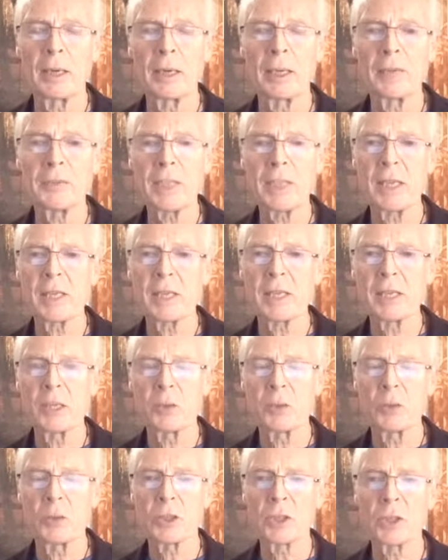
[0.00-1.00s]
and if there's anything you
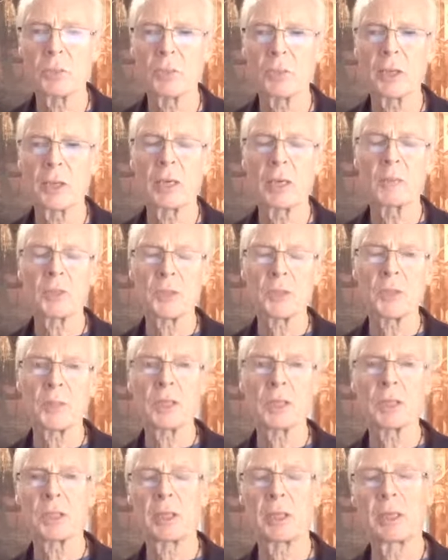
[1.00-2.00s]
want to bring up
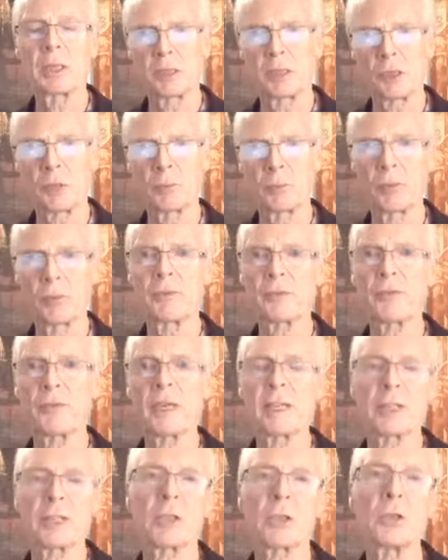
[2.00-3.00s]
specially, don't be
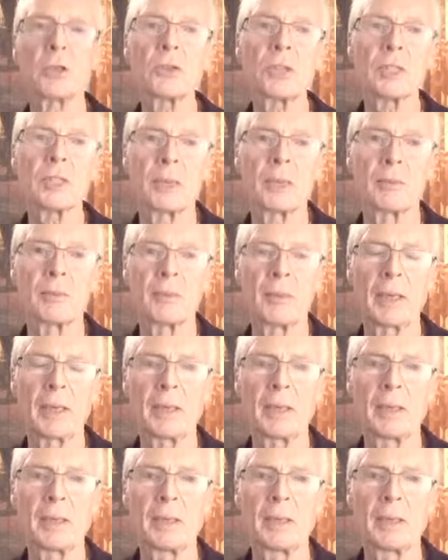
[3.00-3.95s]
afraid to contact me.